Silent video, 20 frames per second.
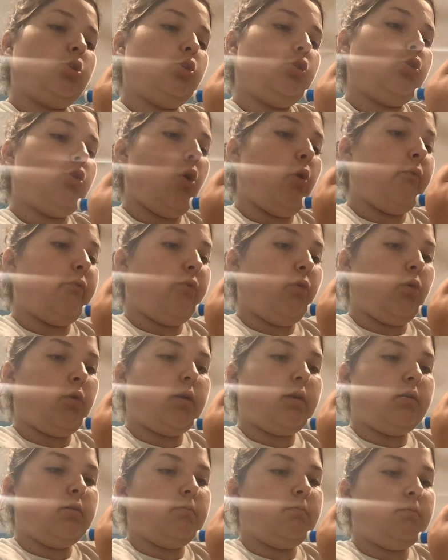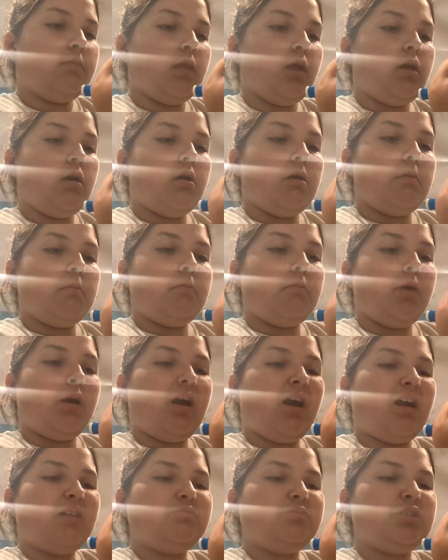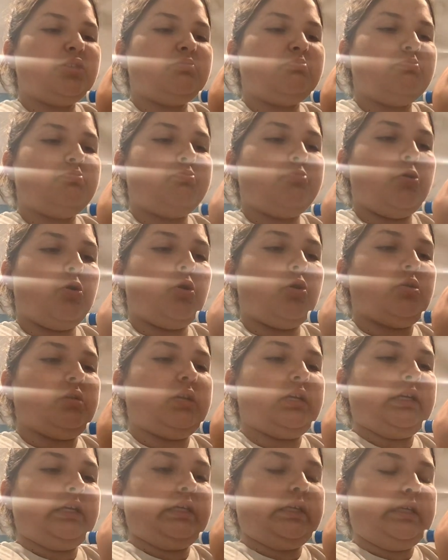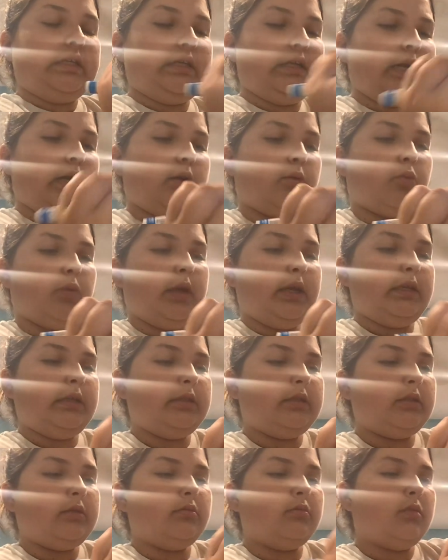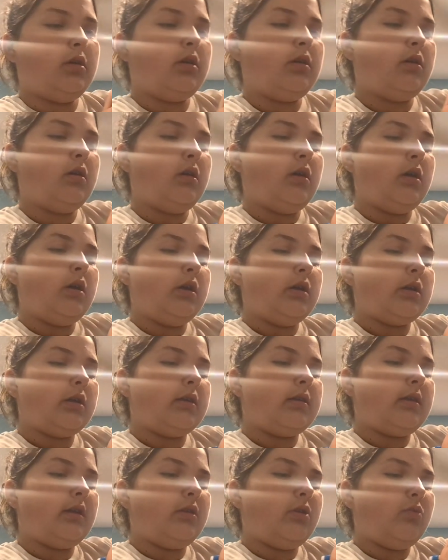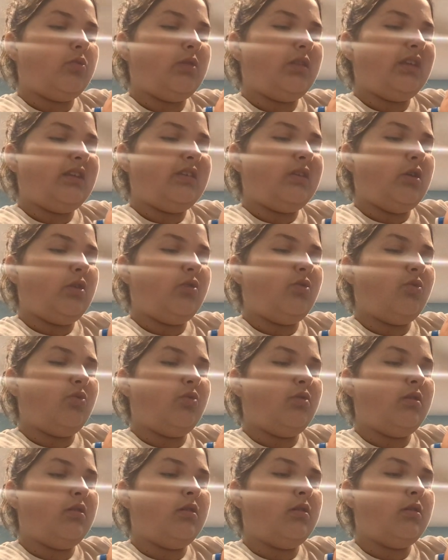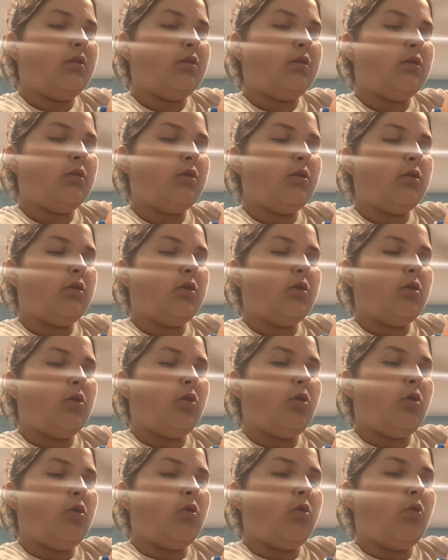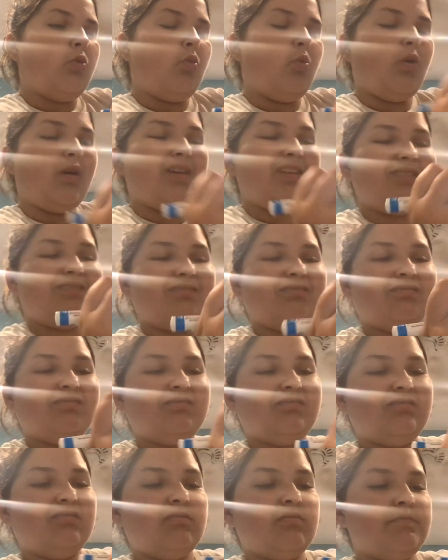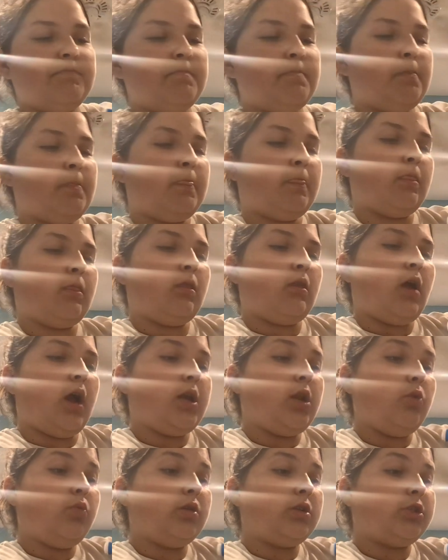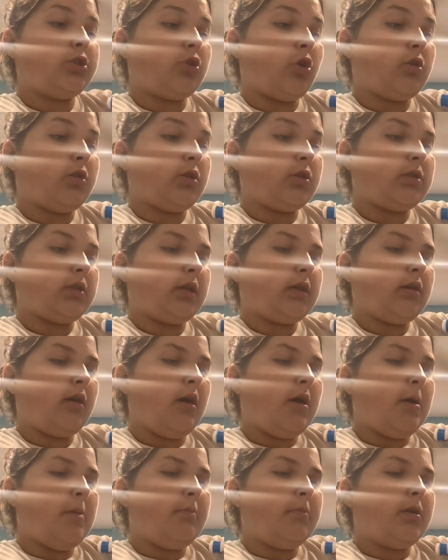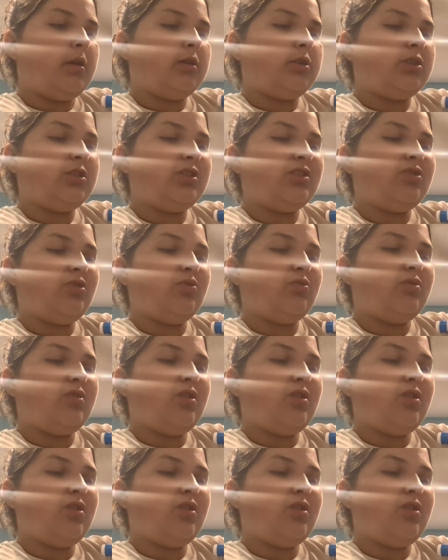go for it. But I'm just putting it at random because I don't really know what, I know what a star looks like, but I just don't